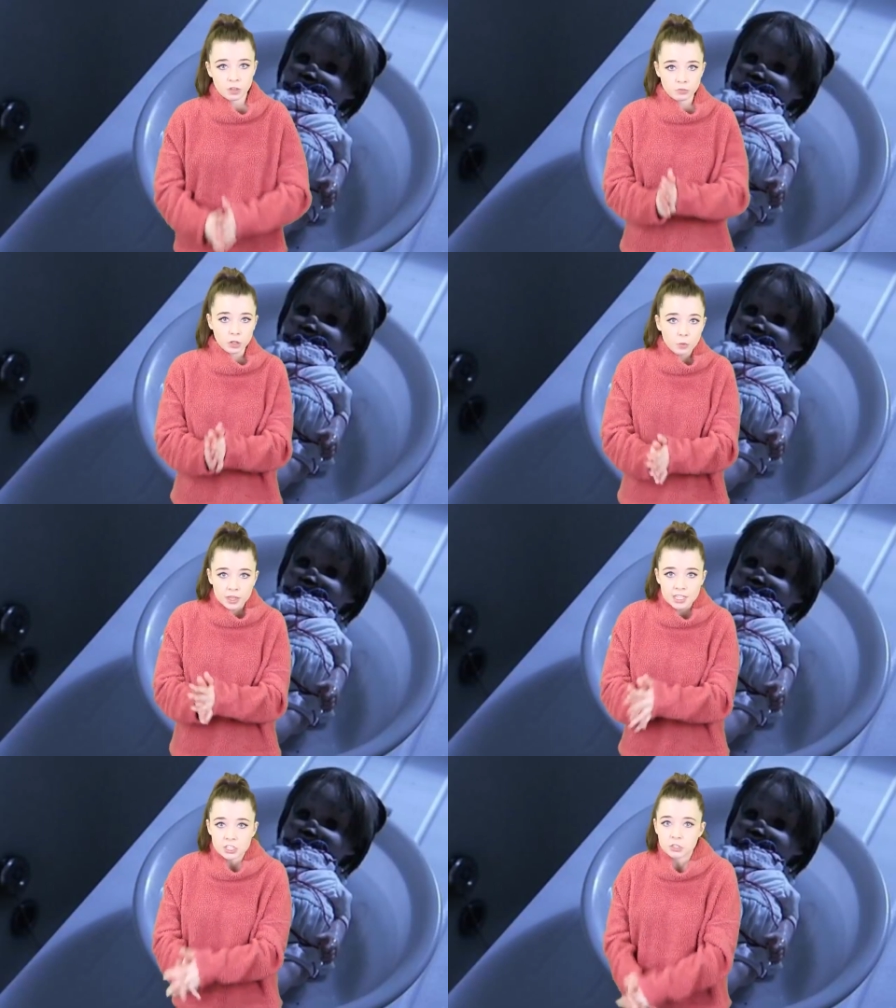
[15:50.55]

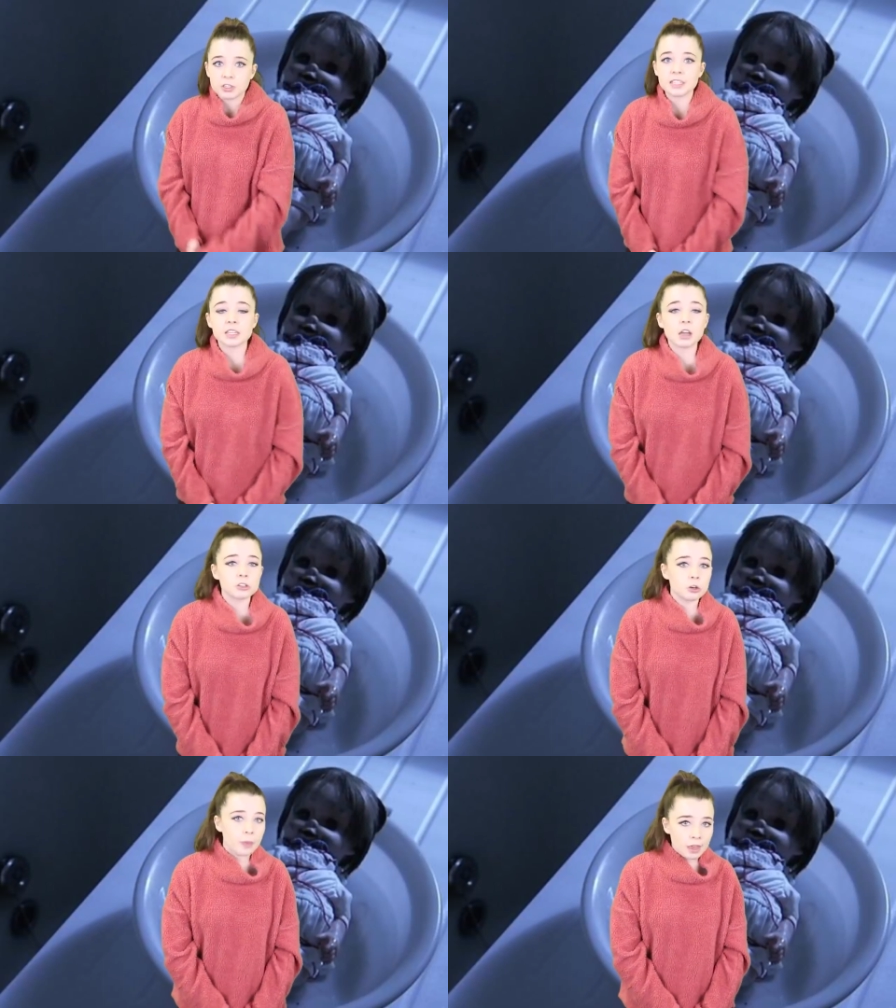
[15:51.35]
Following this, you need to go
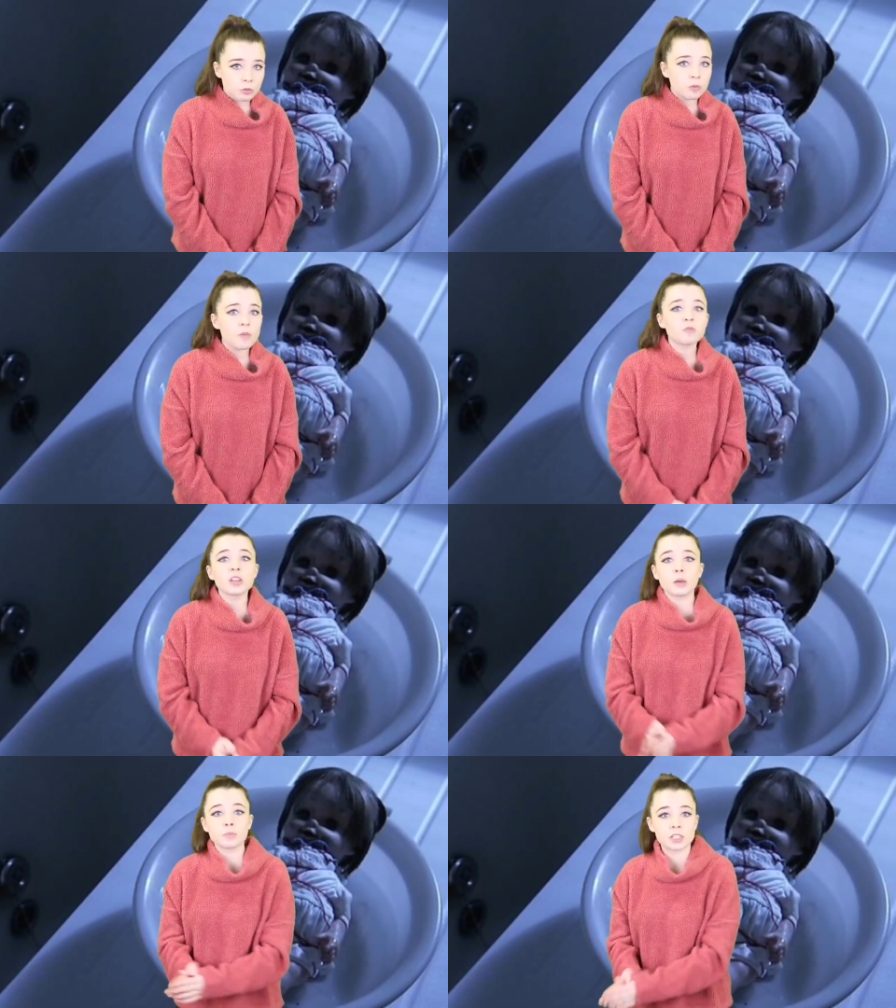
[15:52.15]
to your bathroom and
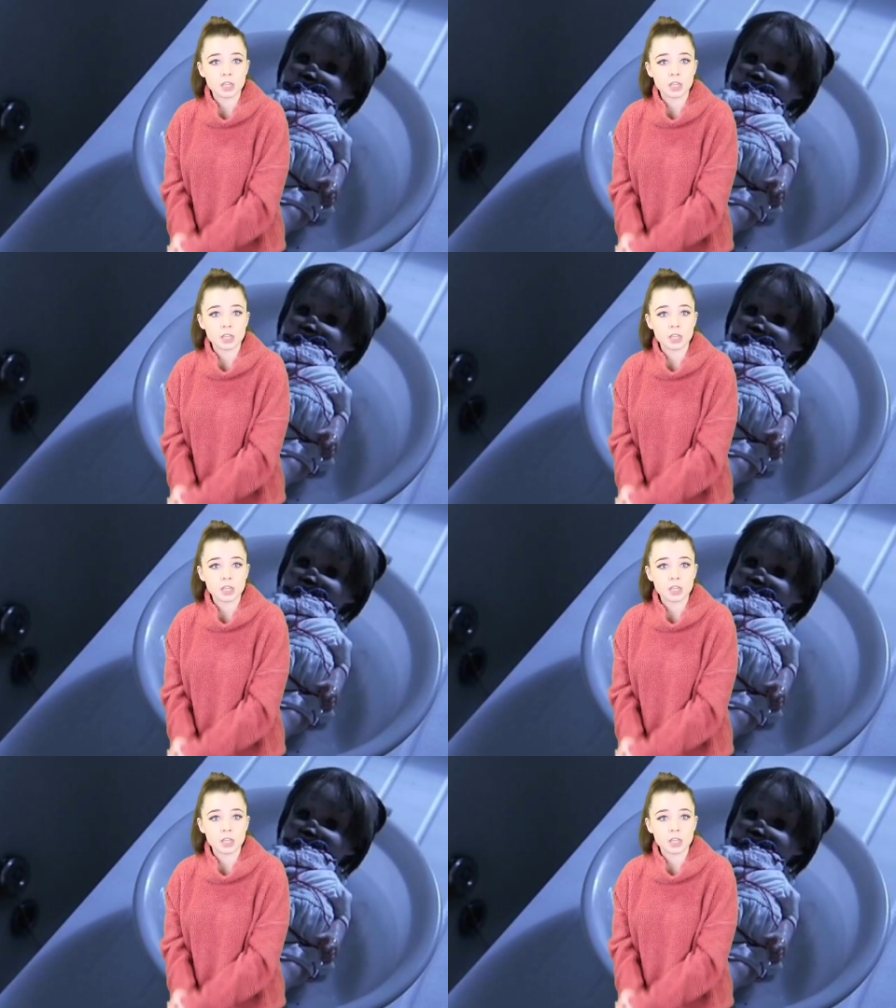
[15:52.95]
fill up the